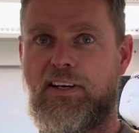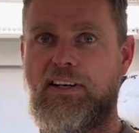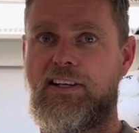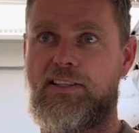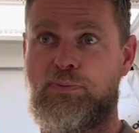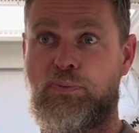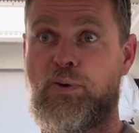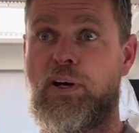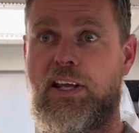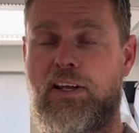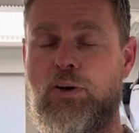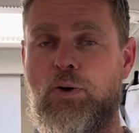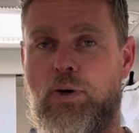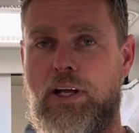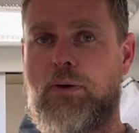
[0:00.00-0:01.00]
it is pretty
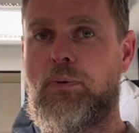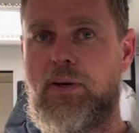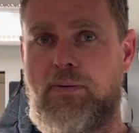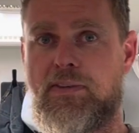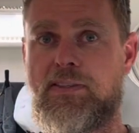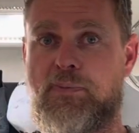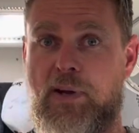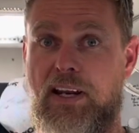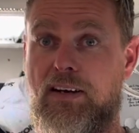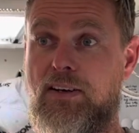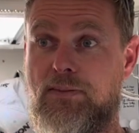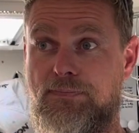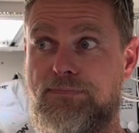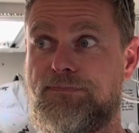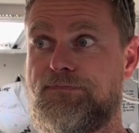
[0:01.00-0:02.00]
annoying when you spent,
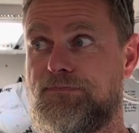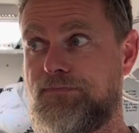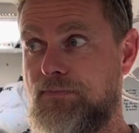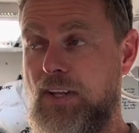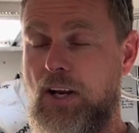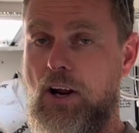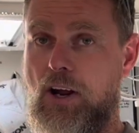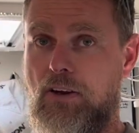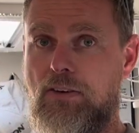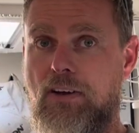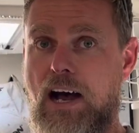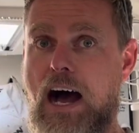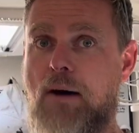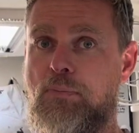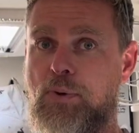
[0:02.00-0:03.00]
you know,
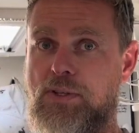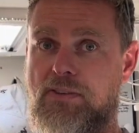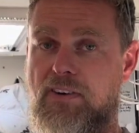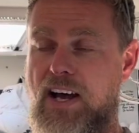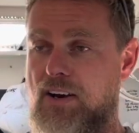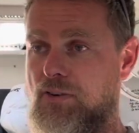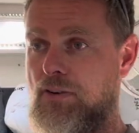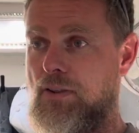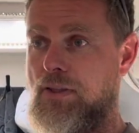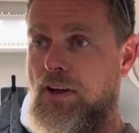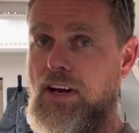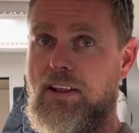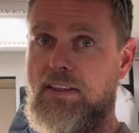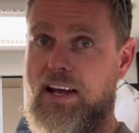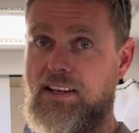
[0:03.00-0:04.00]
upwards of
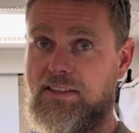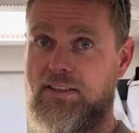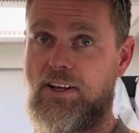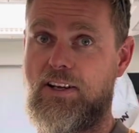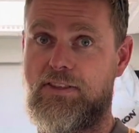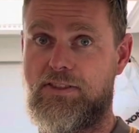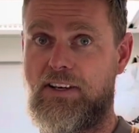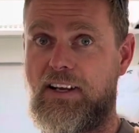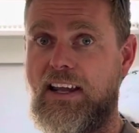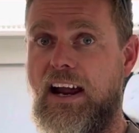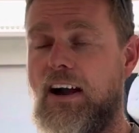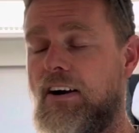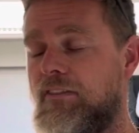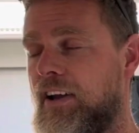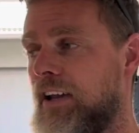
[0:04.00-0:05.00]
$130,000 on a
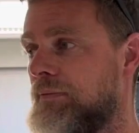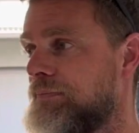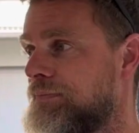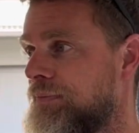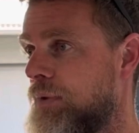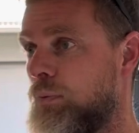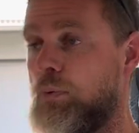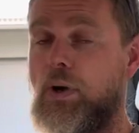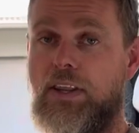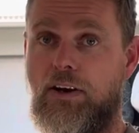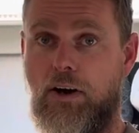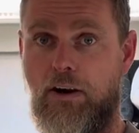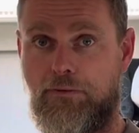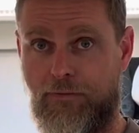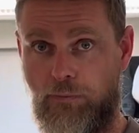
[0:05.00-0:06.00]
caravan with an
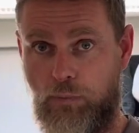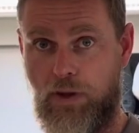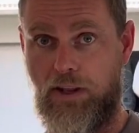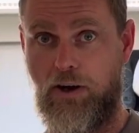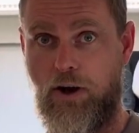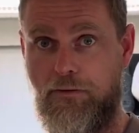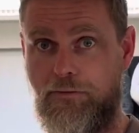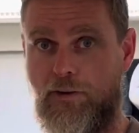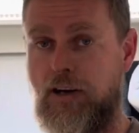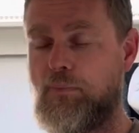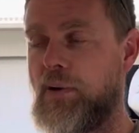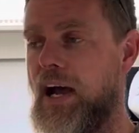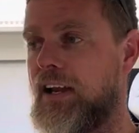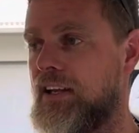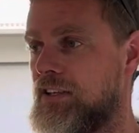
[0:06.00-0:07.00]
off-grid
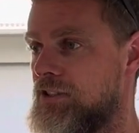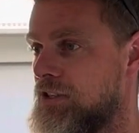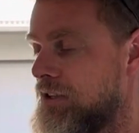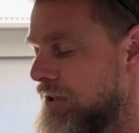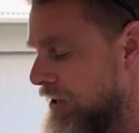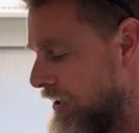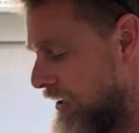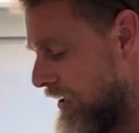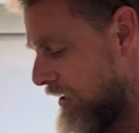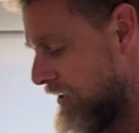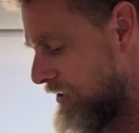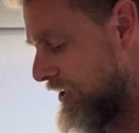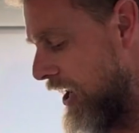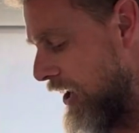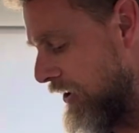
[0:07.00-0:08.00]
package.
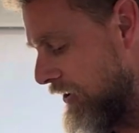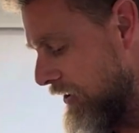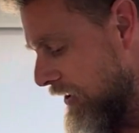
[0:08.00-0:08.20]
So